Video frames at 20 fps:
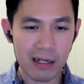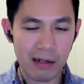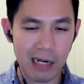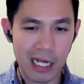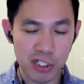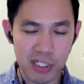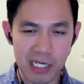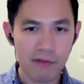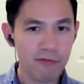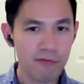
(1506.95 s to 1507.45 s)

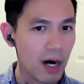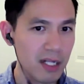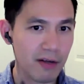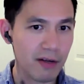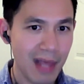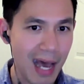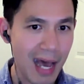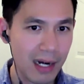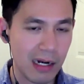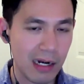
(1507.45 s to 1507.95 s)
achieve all of
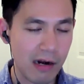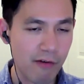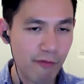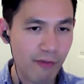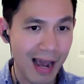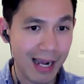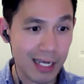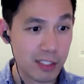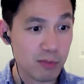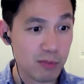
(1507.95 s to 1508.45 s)
that, and in
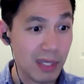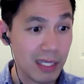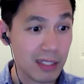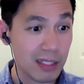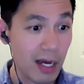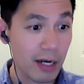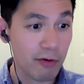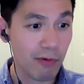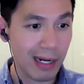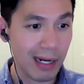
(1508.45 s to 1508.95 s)
fact it's being
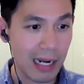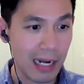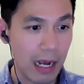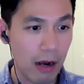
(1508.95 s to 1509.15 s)
done right now,